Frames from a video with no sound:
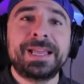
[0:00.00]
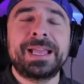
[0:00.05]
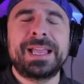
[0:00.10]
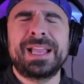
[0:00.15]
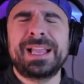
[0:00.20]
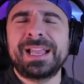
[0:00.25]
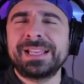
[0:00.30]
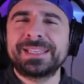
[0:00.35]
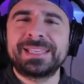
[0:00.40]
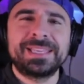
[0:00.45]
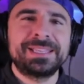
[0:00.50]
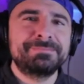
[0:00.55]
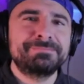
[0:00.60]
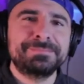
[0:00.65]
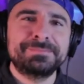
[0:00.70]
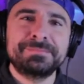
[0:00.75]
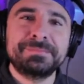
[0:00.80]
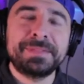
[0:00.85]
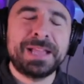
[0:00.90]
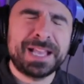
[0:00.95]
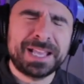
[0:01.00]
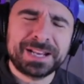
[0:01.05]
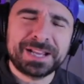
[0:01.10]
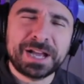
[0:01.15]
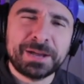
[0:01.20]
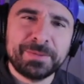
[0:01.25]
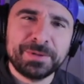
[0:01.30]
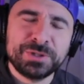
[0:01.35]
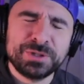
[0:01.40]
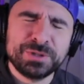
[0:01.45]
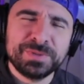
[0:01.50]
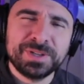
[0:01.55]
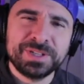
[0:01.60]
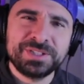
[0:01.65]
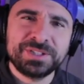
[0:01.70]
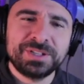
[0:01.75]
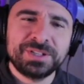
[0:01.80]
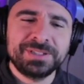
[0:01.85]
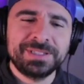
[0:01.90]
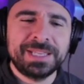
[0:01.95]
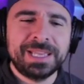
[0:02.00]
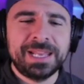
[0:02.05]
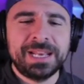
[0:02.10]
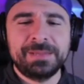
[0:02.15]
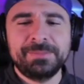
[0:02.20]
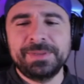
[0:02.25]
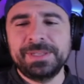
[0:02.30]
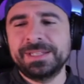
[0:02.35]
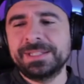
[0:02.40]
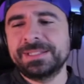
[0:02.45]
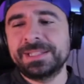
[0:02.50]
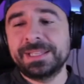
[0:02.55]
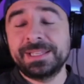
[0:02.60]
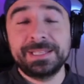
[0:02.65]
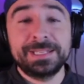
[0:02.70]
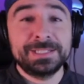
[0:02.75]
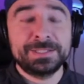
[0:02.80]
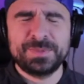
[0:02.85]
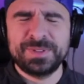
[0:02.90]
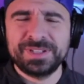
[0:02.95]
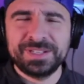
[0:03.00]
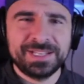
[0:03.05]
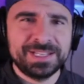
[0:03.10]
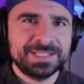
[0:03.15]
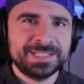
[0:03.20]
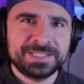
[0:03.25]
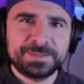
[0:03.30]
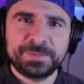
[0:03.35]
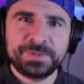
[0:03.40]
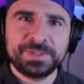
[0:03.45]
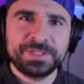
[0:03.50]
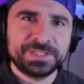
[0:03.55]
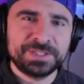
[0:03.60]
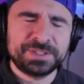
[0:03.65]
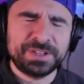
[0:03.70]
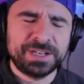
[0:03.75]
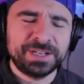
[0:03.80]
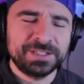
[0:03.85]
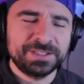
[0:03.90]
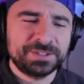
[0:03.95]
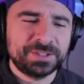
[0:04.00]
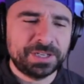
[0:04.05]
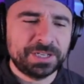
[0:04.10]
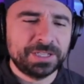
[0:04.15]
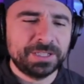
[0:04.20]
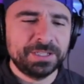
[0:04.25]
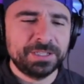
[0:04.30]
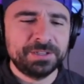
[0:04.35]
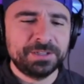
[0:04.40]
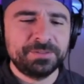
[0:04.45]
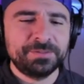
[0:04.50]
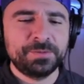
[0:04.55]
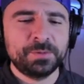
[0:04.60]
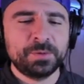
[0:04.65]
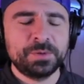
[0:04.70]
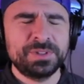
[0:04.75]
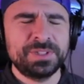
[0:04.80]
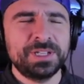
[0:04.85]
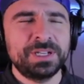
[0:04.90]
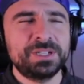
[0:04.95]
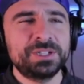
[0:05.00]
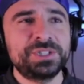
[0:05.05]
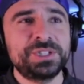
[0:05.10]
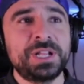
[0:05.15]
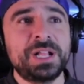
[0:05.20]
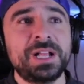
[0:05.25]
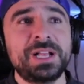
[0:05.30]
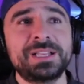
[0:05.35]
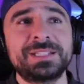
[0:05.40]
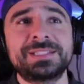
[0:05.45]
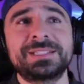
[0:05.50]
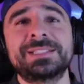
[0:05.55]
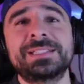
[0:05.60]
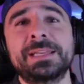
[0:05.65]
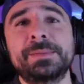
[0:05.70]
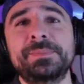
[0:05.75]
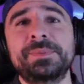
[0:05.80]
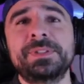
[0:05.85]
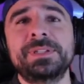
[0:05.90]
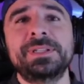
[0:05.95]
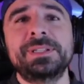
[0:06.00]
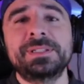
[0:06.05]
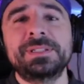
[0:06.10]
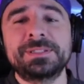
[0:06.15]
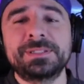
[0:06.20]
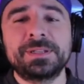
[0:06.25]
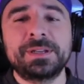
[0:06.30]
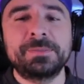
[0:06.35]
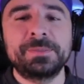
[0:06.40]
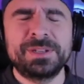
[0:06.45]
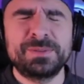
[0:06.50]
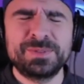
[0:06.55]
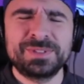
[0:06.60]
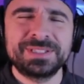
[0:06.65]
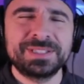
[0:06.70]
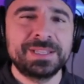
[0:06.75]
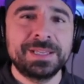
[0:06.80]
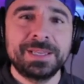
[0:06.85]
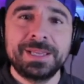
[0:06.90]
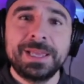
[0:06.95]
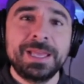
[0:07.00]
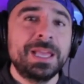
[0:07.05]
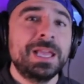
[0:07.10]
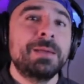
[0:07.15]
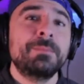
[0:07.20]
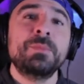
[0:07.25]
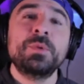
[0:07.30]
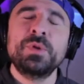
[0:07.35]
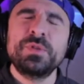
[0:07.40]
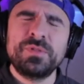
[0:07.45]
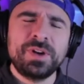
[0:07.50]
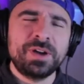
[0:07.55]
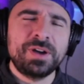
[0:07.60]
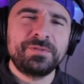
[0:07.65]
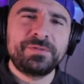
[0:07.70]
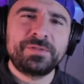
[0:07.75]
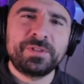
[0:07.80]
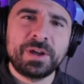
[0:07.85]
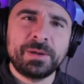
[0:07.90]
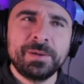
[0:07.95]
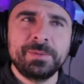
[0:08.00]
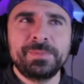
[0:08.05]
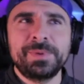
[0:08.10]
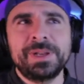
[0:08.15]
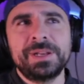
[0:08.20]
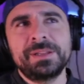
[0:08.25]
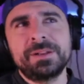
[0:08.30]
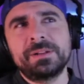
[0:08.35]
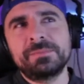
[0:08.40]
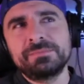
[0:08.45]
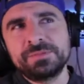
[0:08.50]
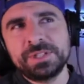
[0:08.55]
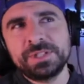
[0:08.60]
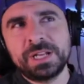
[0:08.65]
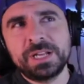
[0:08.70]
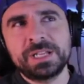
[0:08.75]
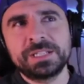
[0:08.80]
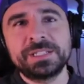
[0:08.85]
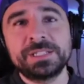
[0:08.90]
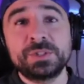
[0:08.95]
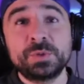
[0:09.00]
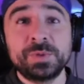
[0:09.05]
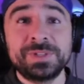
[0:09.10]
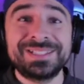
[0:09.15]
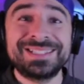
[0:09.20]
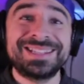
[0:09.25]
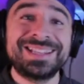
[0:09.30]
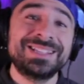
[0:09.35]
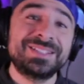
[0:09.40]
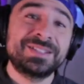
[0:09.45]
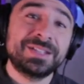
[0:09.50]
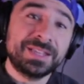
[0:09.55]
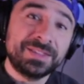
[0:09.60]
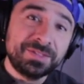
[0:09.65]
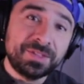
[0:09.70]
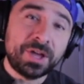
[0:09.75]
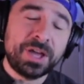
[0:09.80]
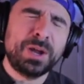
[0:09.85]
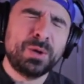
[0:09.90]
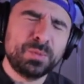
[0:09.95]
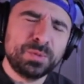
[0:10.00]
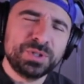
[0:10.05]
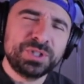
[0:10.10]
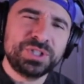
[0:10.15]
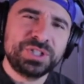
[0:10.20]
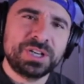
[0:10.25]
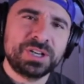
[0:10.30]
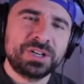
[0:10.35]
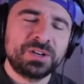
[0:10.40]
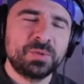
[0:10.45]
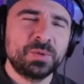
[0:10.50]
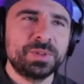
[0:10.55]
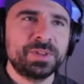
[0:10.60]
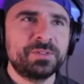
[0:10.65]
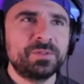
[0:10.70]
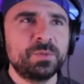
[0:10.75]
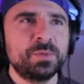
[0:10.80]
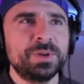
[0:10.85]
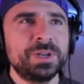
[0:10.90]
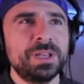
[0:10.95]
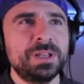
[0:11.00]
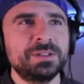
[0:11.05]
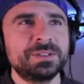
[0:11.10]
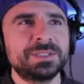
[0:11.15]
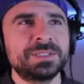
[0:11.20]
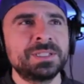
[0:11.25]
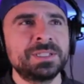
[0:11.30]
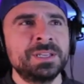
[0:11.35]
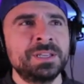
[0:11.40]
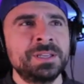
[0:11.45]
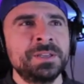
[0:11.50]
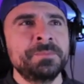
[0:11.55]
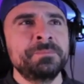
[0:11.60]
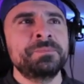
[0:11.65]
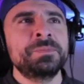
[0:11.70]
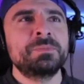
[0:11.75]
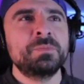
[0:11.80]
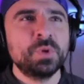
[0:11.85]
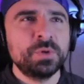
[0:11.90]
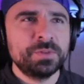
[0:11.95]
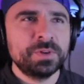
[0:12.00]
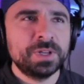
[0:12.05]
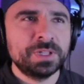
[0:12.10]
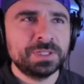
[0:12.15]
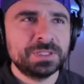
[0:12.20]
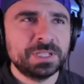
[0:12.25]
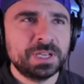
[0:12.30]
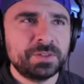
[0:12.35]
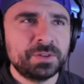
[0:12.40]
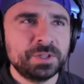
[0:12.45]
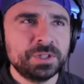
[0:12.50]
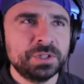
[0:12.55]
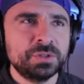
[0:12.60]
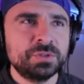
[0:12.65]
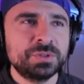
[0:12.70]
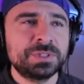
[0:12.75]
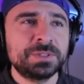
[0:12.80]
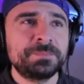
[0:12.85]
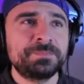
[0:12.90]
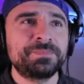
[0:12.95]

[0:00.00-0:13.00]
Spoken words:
I'm not going to comment too much on that. I mean, it is what it is. It's pretty straight, clear, and forward there. Schalke has accepted it. So, I mean, we move on from it. But, you know, Schalke did tweet today, so I thought I would share it with everyone else. Moving on to other news.